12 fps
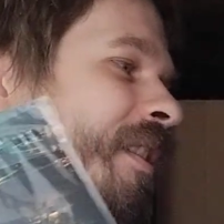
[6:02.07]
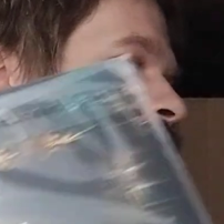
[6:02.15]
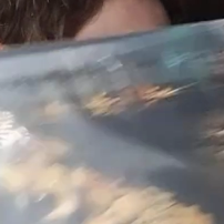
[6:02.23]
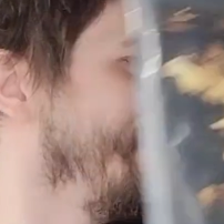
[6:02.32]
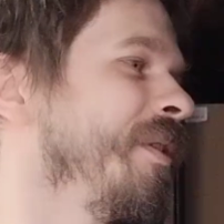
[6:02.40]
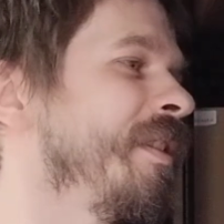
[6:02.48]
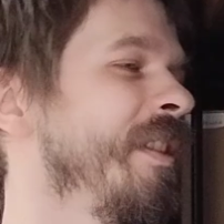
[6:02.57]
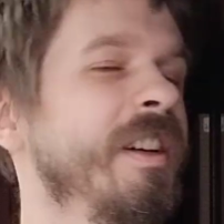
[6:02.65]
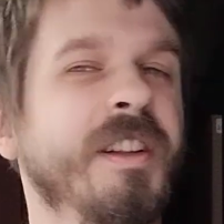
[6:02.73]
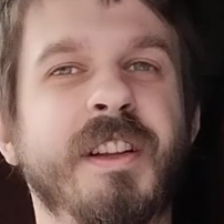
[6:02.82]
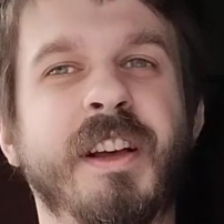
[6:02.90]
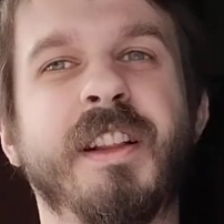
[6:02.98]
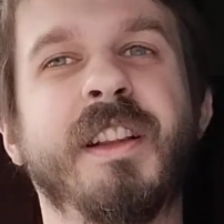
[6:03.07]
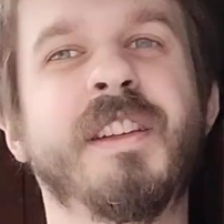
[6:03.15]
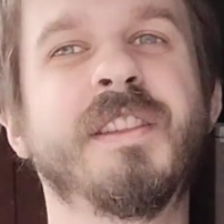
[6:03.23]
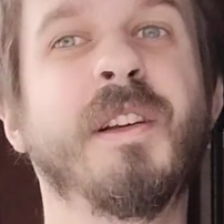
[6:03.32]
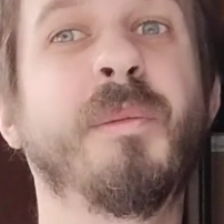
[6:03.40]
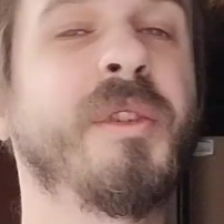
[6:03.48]
so it's a lot
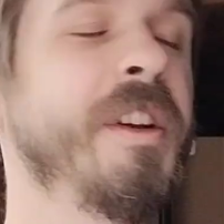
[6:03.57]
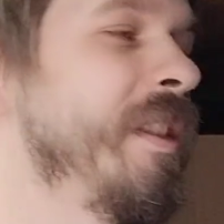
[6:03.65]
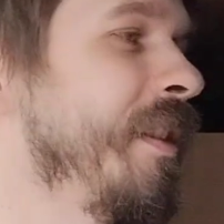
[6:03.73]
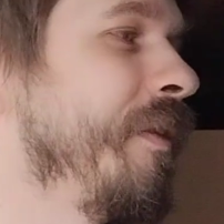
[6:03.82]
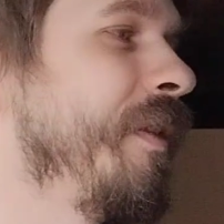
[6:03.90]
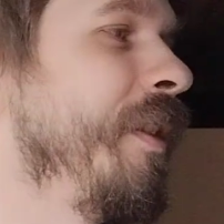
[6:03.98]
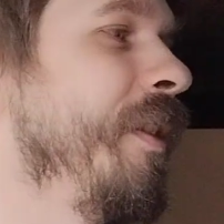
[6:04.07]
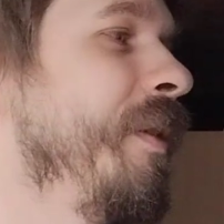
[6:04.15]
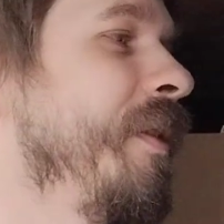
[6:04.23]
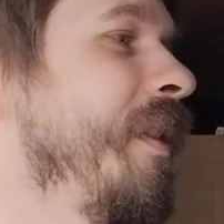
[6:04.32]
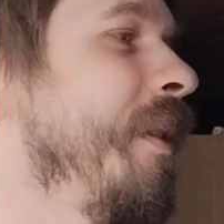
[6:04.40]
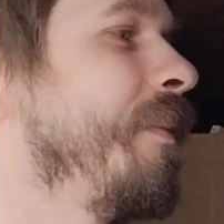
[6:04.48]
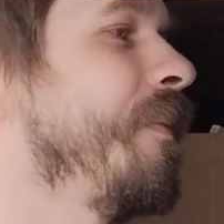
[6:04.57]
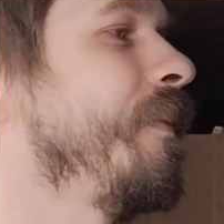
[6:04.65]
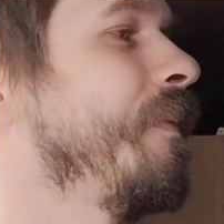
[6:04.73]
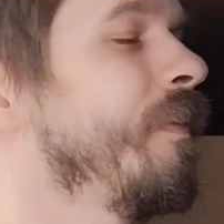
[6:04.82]
less abrasive to use them.